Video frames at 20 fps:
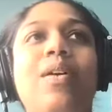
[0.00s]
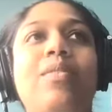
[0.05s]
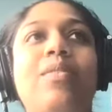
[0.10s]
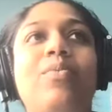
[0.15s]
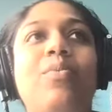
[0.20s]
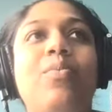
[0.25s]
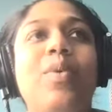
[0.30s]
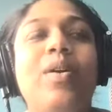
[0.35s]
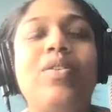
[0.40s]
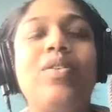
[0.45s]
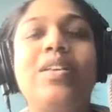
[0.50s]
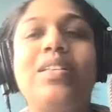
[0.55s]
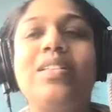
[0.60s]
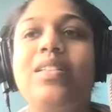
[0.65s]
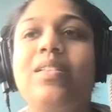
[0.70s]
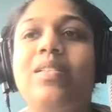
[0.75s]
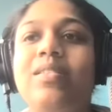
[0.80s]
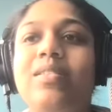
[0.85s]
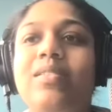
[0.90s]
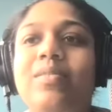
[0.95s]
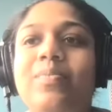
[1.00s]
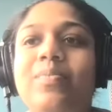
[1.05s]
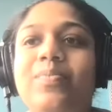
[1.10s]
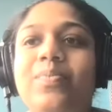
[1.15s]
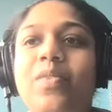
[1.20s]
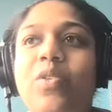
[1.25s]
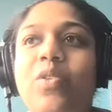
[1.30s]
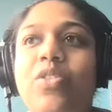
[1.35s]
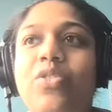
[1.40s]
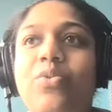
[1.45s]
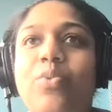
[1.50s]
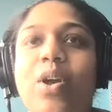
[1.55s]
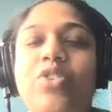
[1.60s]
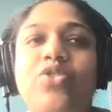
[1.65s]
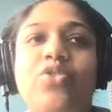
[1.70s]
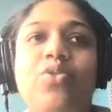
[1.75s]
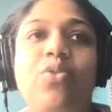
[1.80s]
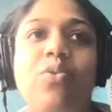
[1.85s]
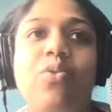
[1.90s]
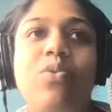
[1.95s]
the
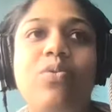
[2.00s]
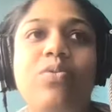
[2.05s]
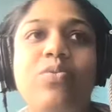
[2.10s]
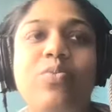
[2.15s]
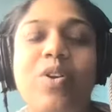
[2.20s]
threshold?